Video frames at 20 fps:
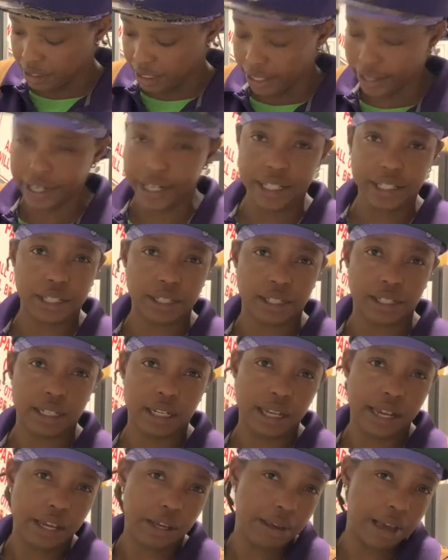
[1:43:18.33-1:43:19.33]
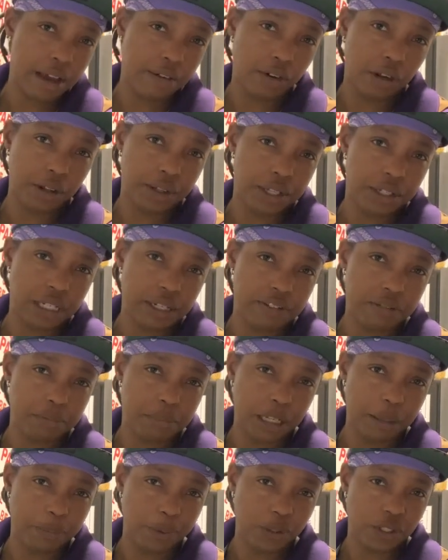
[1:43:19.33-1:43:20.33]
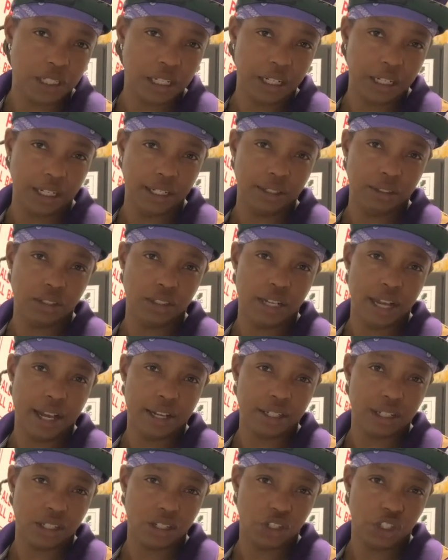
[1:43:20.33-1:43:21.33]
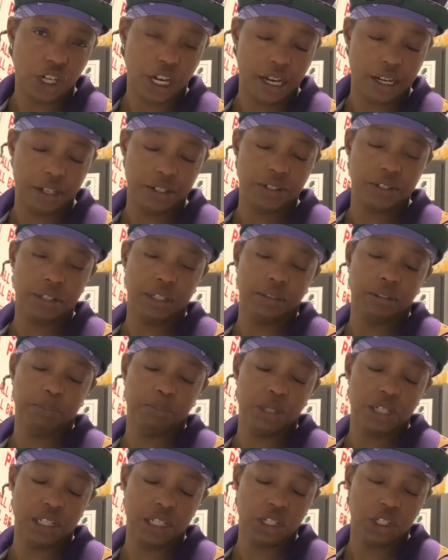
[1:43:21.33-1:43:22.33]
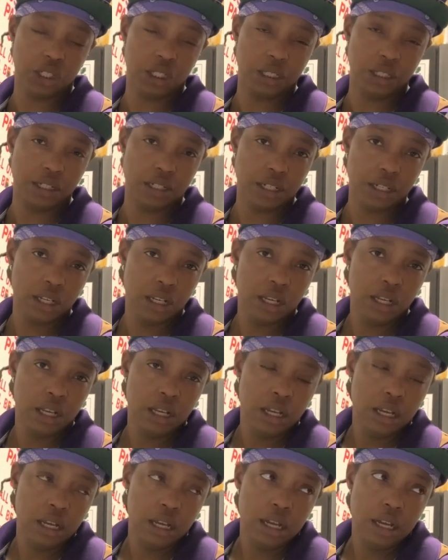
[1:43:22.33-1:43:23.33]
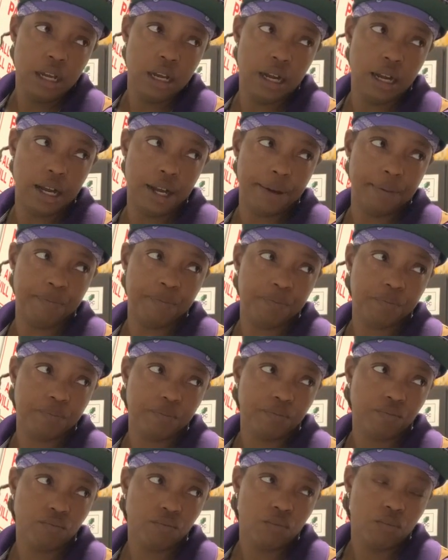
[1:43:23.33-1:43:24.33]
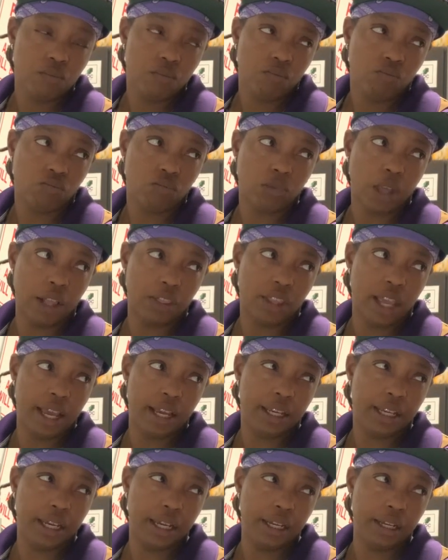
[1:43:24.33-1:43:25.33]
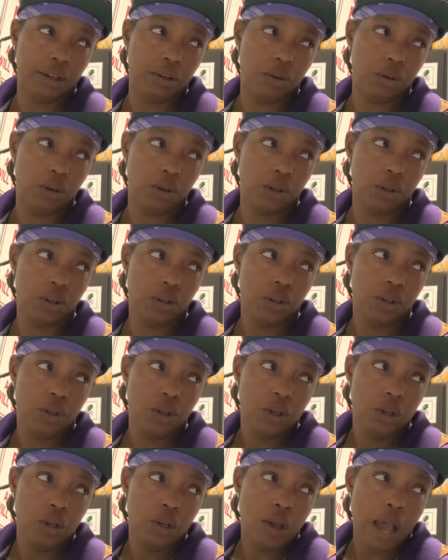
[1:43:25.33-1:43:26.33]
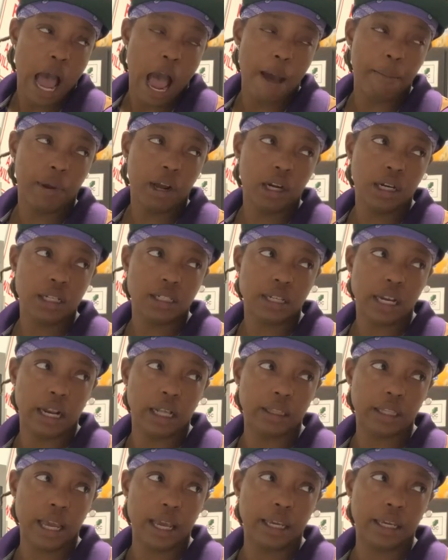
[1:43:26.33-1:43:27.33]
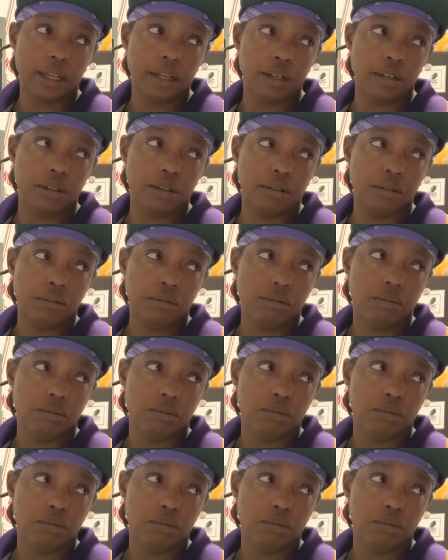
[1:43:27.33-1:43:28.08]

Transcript: curious to see that you have all these different people sitting in desks and chairs and positions, um, that they can. I'm not going to say that they can